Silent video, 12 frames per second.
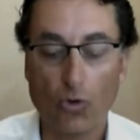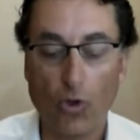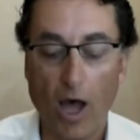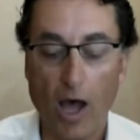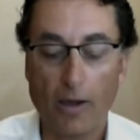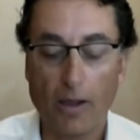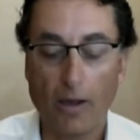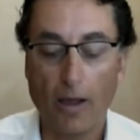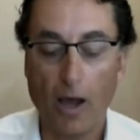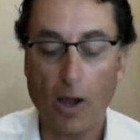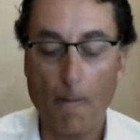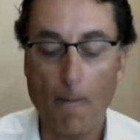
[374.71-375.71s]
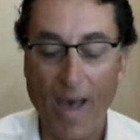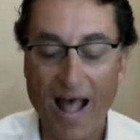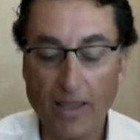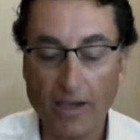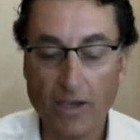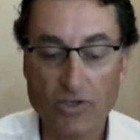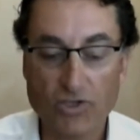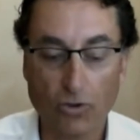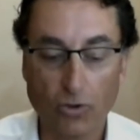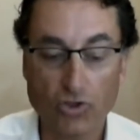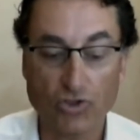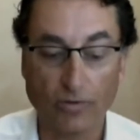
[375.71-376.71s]
a compelling
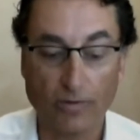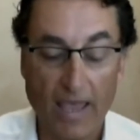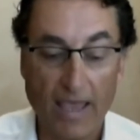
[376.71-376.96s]
solution.